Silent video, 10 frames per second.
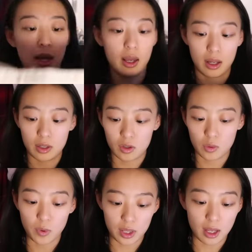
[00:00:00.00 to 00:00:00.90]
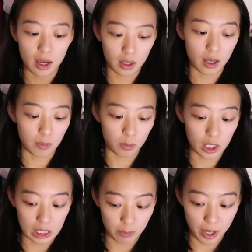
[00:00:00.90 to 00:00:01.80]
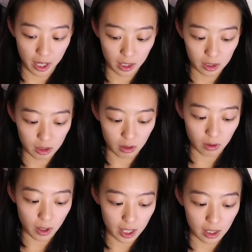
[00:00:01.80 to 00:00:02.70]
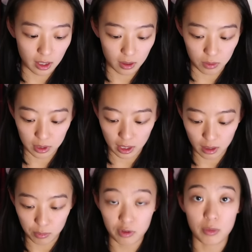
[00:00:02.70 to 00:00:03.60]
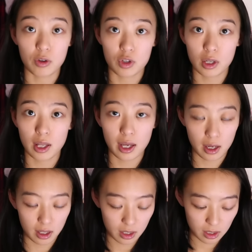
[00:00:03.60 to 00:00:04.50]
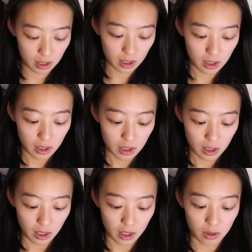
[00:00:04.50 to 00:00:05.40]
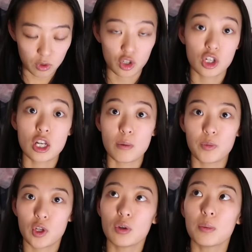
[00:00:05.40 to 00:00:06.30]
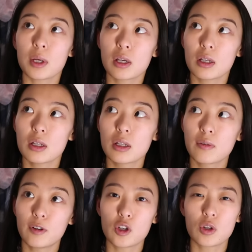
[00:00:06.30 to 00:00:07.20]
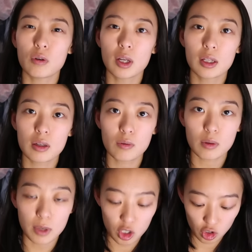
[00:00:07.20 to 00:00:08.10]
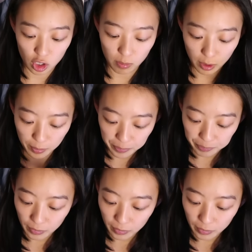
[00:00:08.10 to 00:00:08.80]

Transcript: and with that came this bag. So I think it was like a promotion they had. And it was cheap too, because for students it was much cheaper.